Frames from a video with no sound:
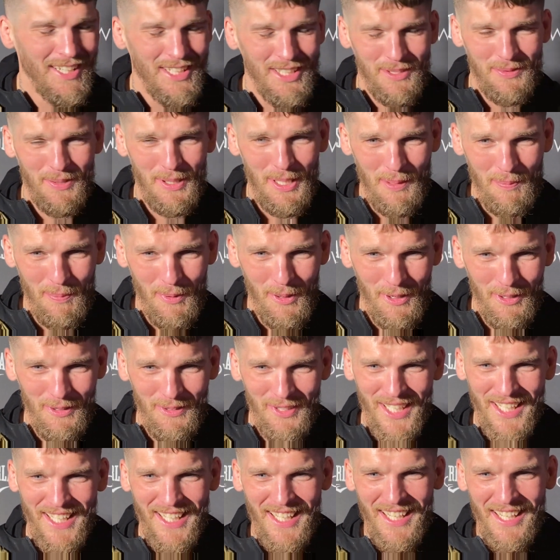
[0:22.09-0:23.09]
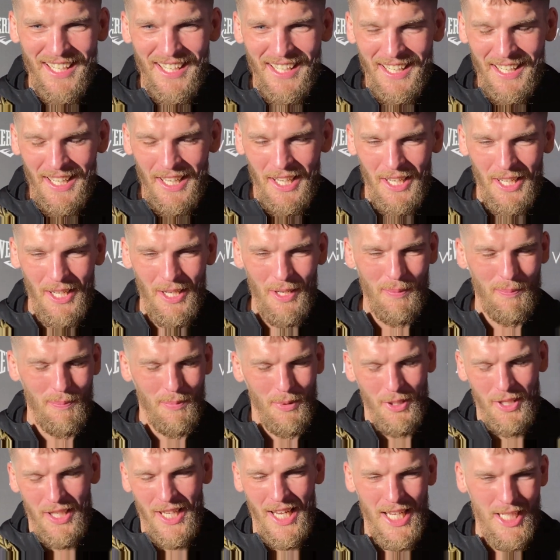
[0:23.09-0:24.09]
It's pretty boring.
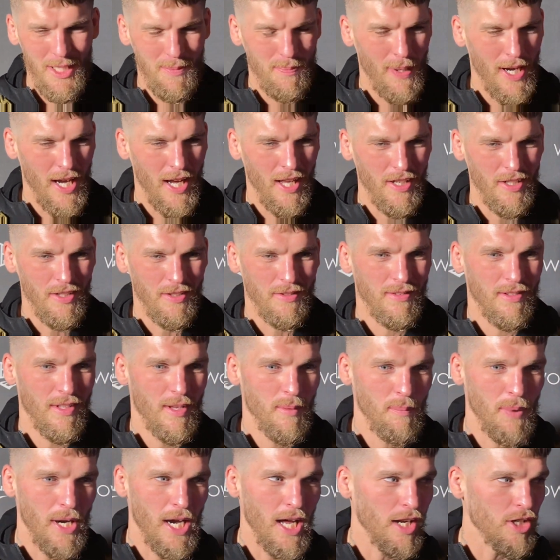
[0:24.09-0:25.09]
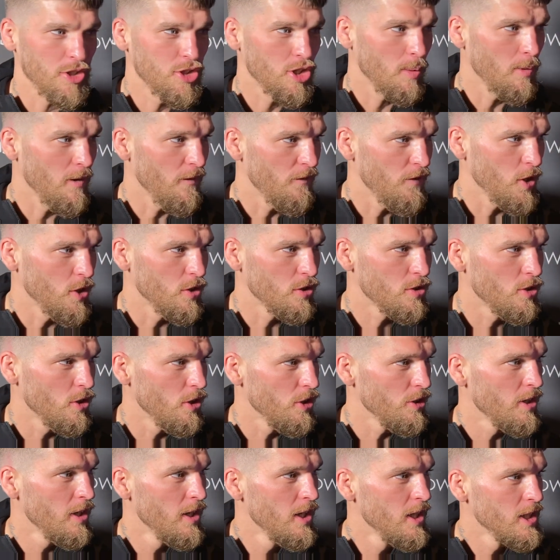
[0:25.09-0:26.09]
It's part of the job. It feels
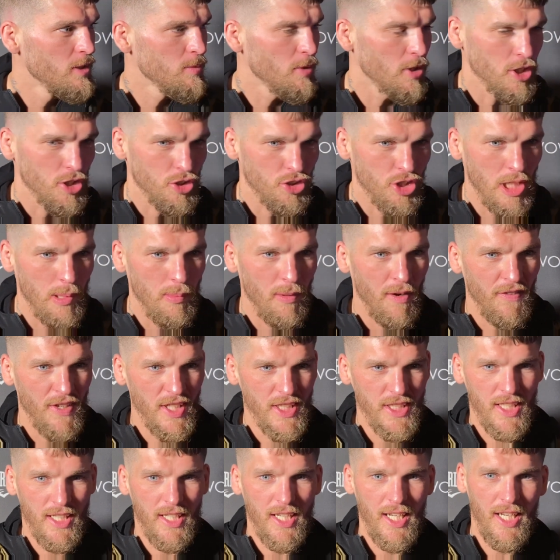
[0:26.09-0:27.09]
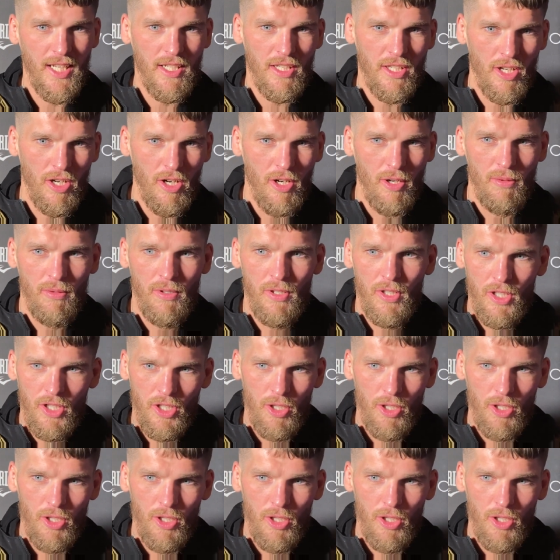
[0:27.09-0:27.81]
good. It's what you dream of as a kid, you know.